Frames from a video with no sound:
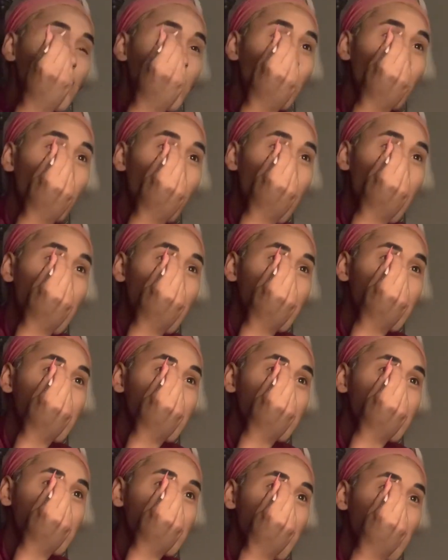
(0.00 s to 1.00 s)

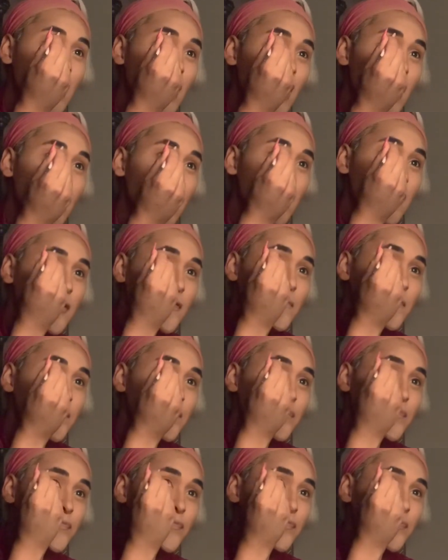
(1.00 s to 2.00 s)
was
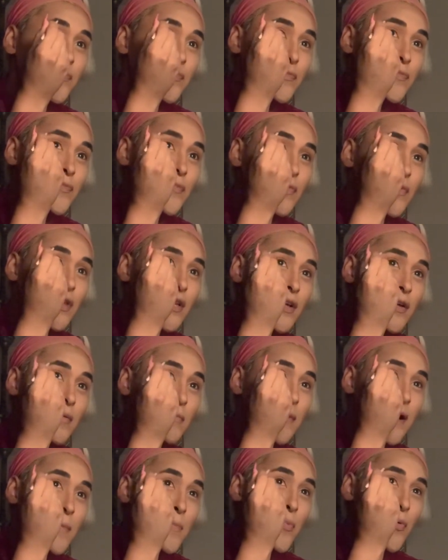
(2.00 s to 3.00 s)

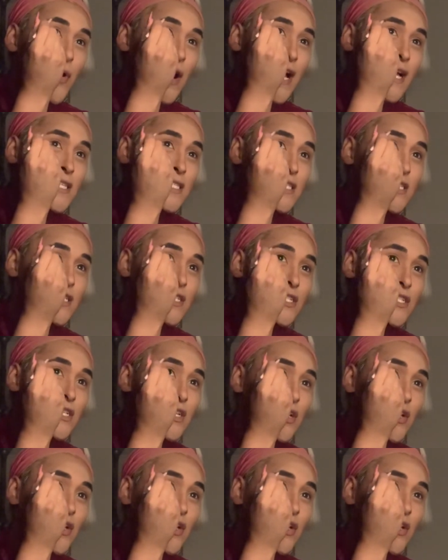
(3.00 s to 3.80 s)
my breast.